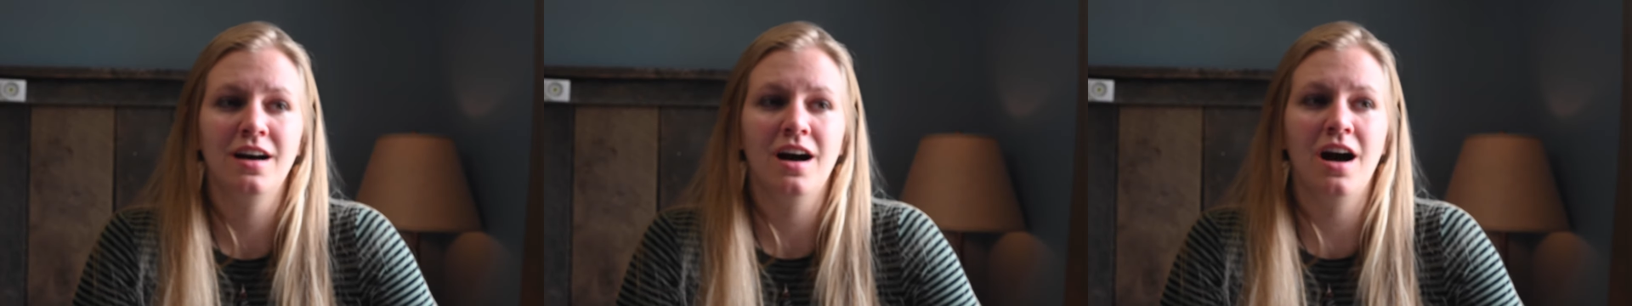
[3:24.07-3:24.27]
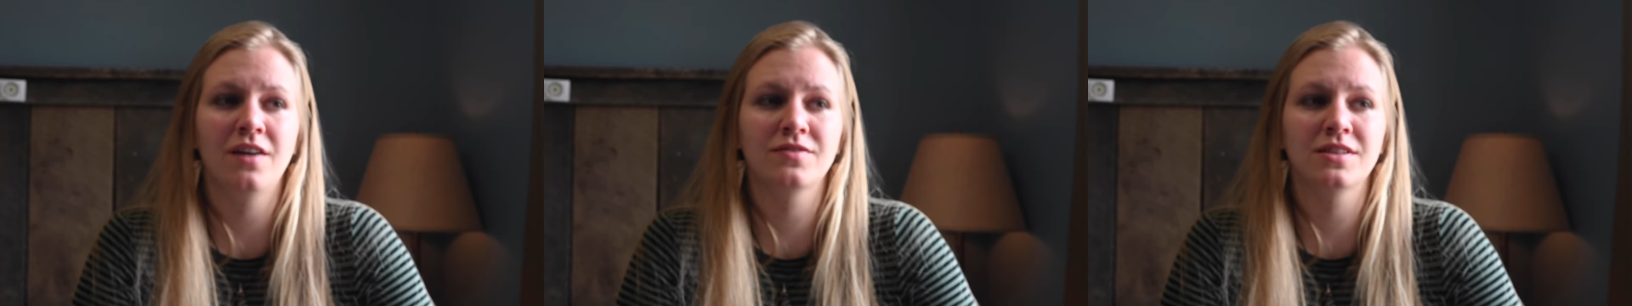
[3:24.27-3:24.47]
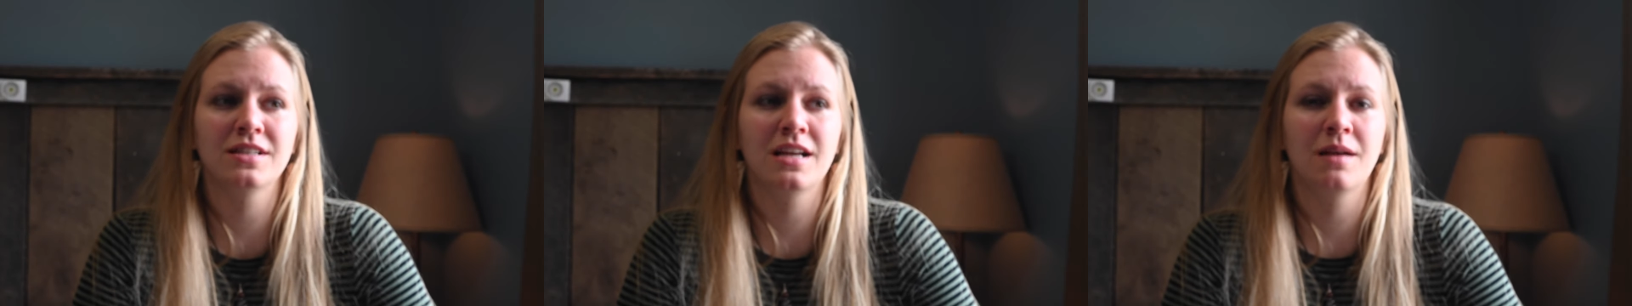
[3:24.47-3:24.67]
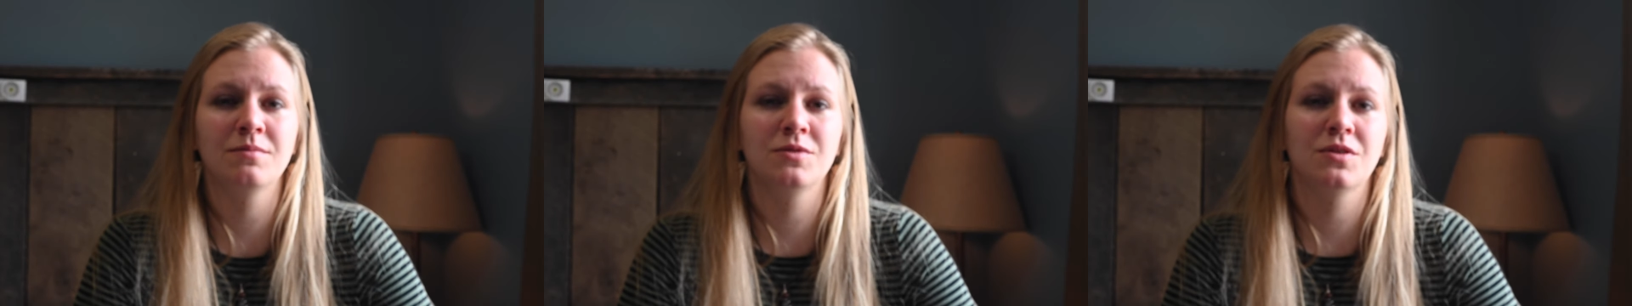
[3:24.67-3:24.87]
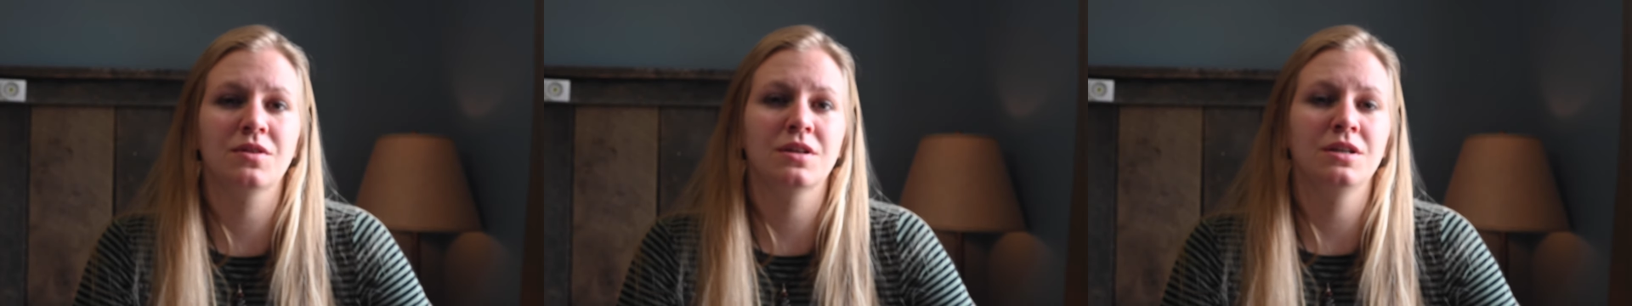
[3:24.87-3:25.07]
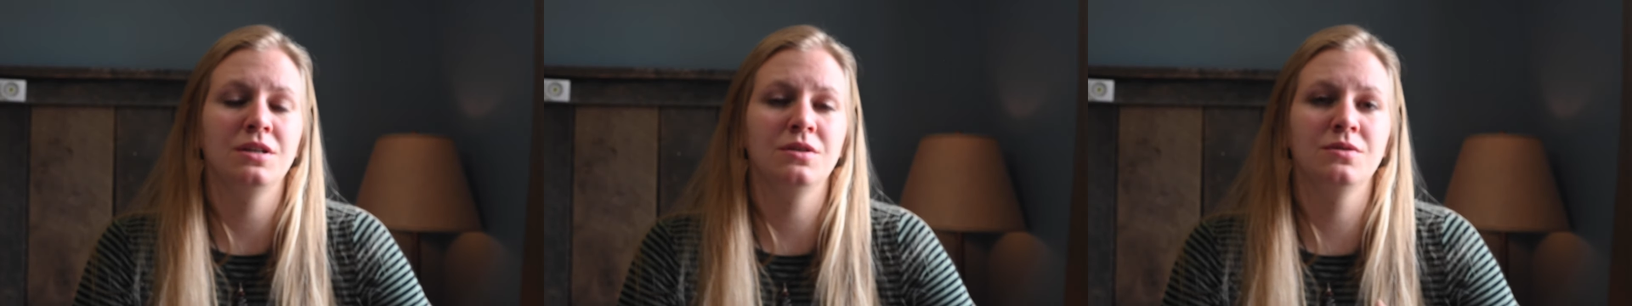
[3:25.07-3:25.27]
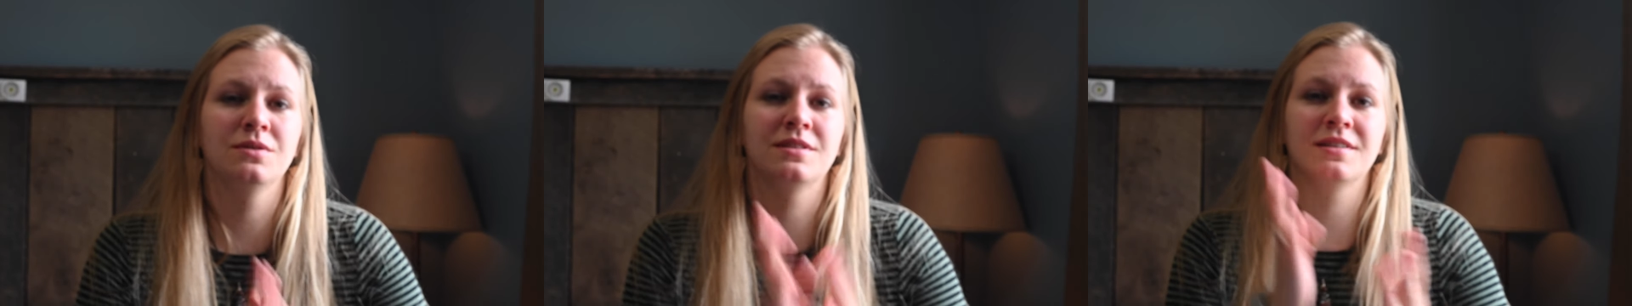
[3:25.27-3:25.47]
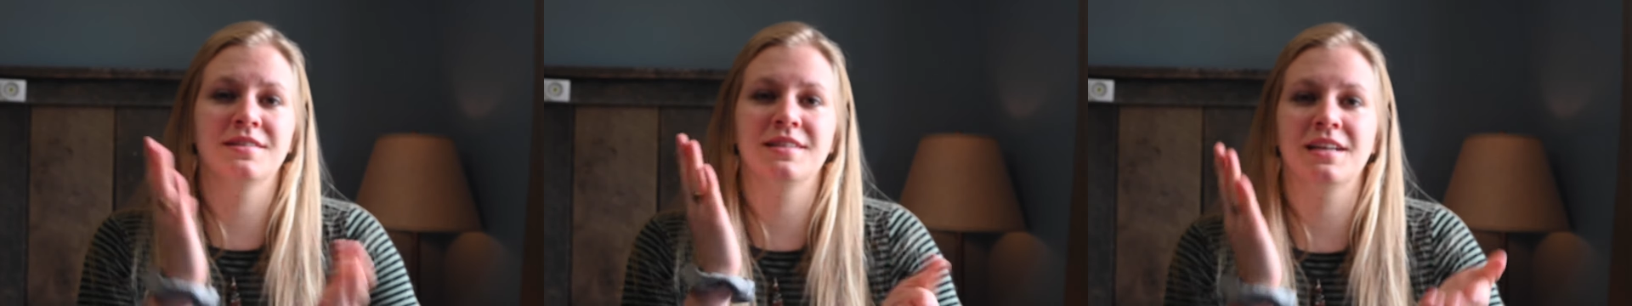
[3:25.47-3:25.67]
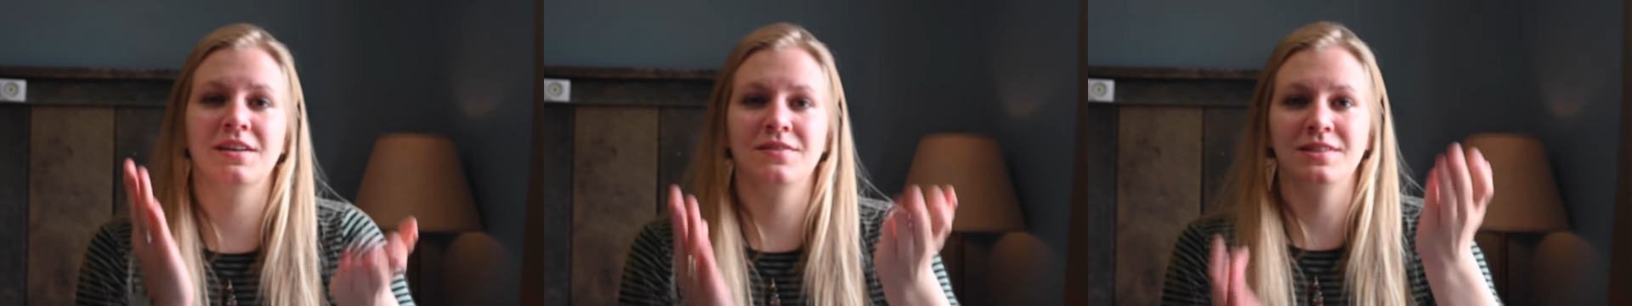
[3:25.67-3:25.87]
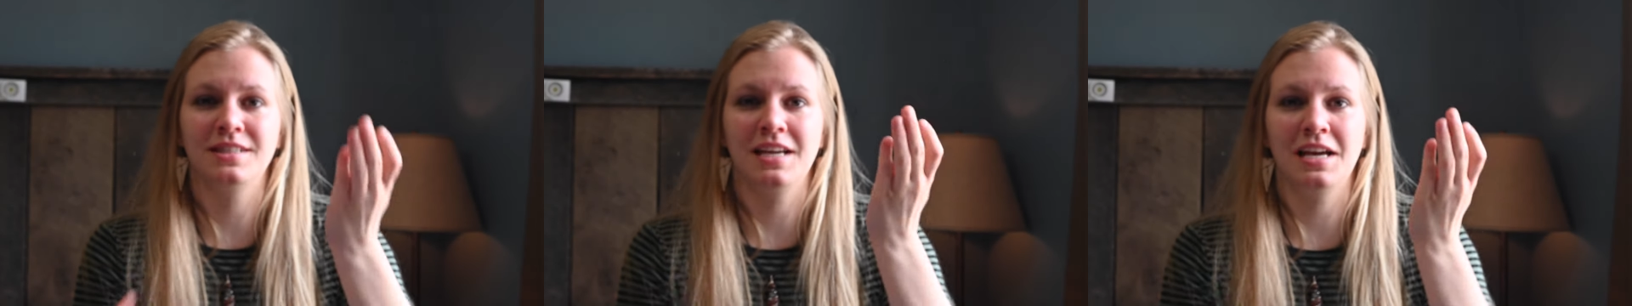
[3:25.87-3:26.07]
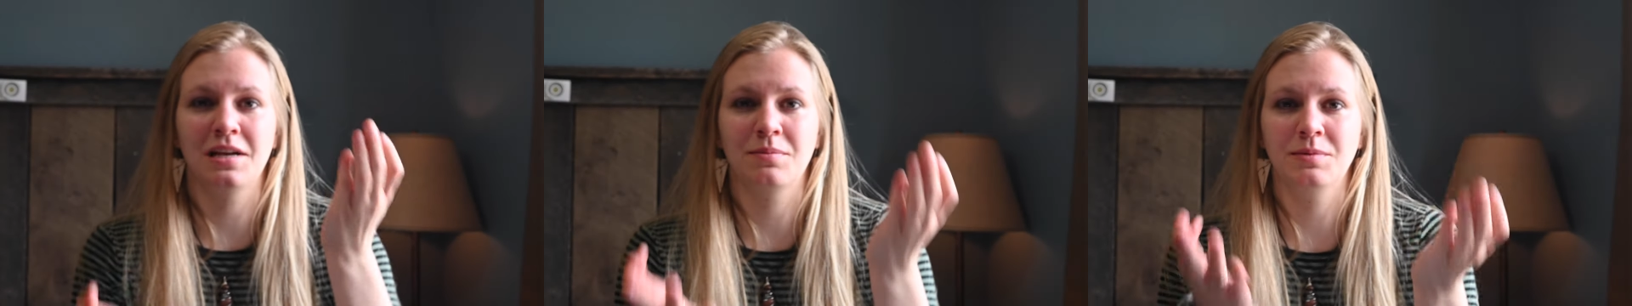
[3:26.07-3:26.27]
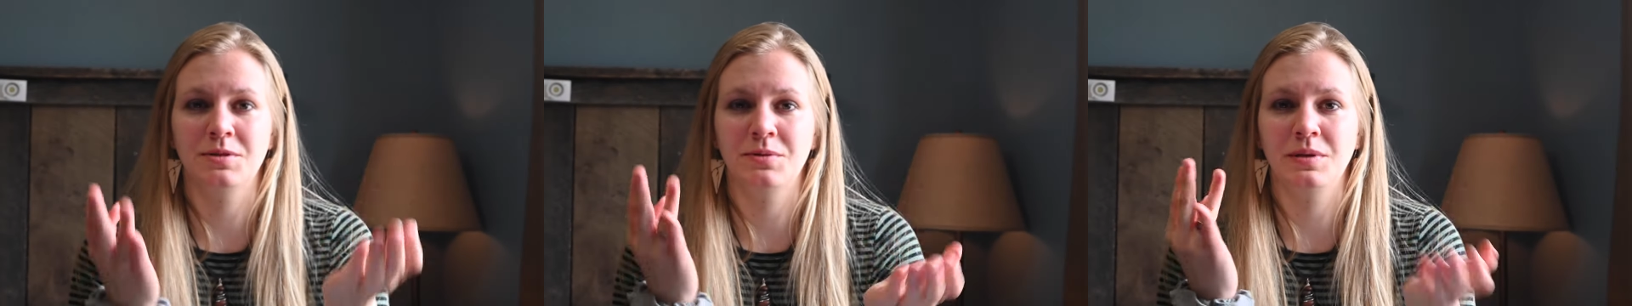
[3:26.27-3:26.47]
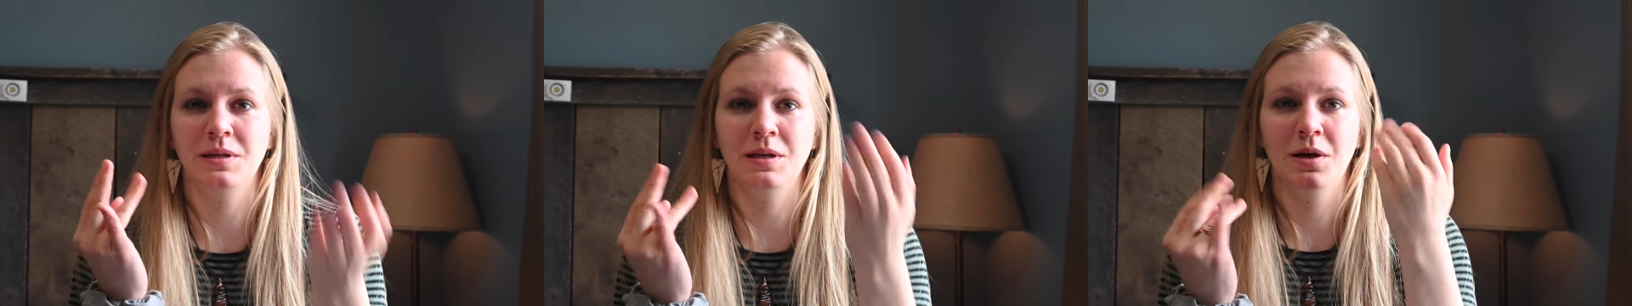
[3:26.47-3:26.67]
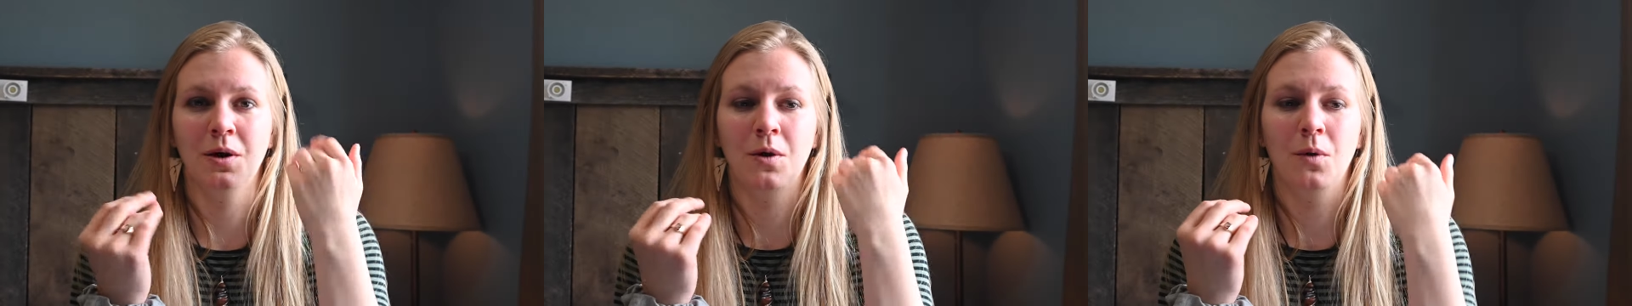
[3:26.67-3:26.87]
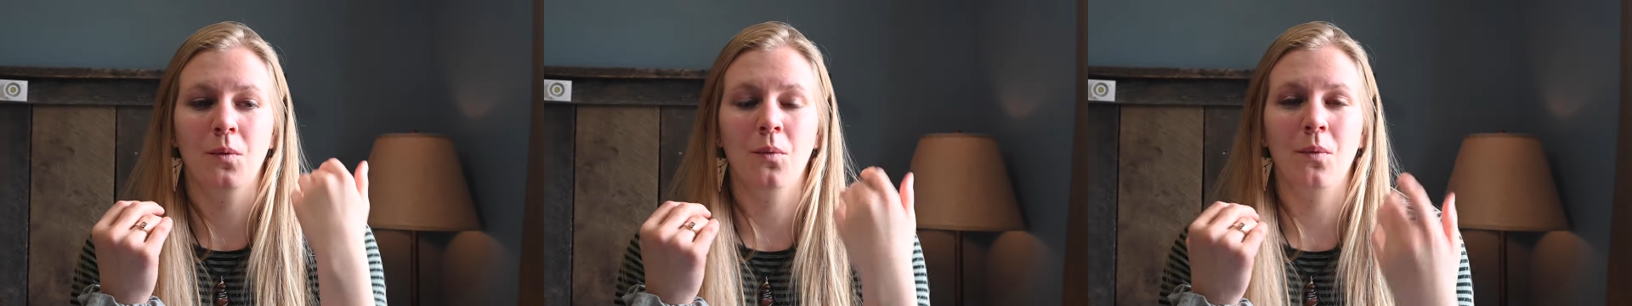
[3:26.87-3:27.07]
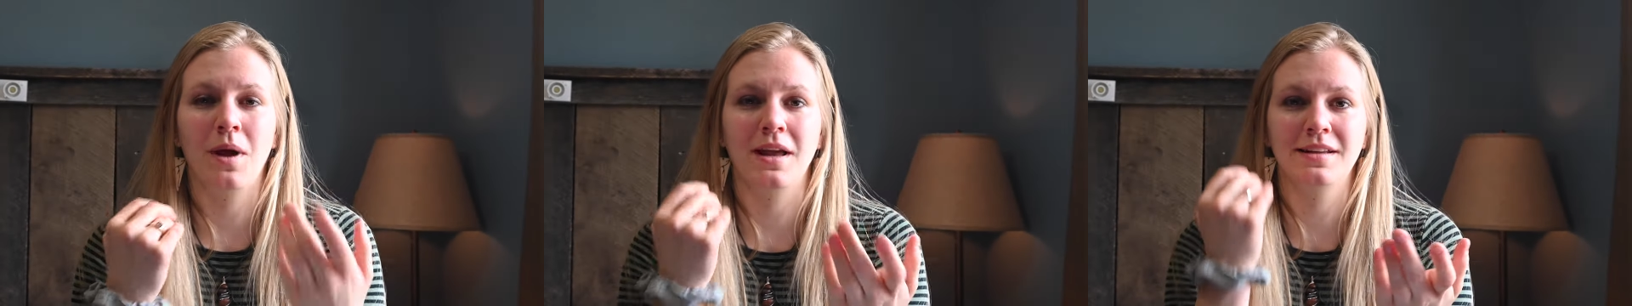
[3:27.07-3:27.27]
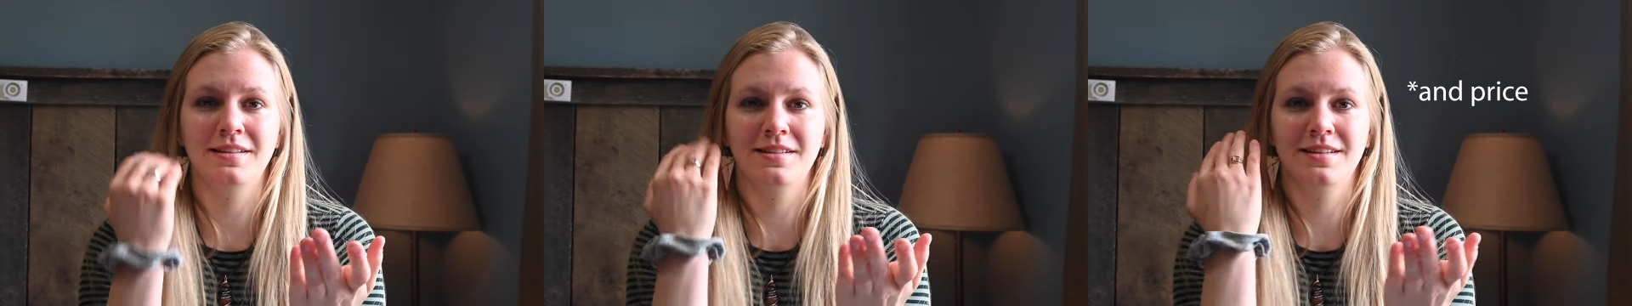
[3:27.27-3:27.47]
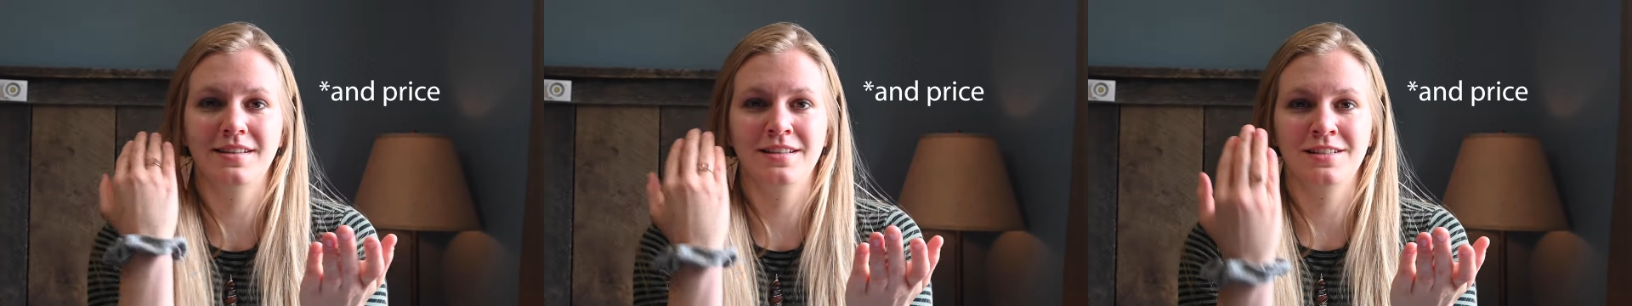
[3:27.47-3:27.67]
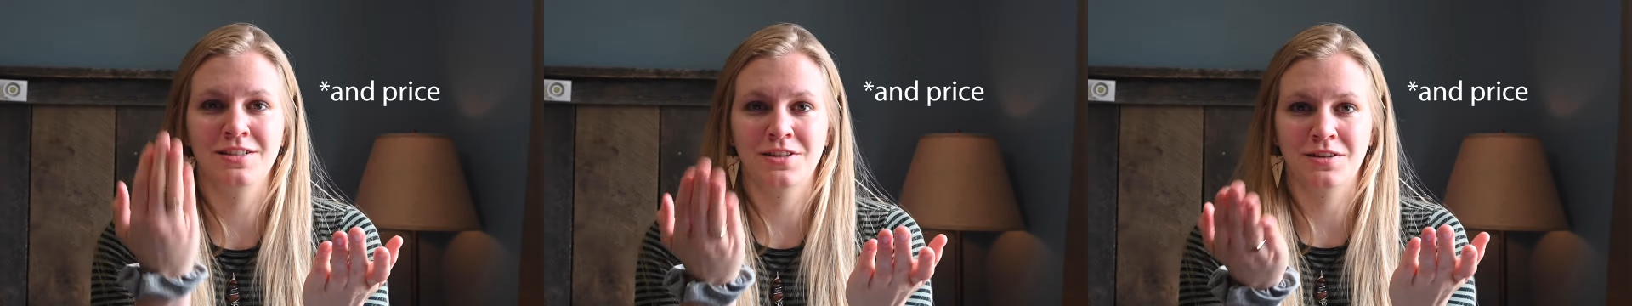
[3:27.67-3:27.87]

Oftentimes with canoes, there's a give and take between weight and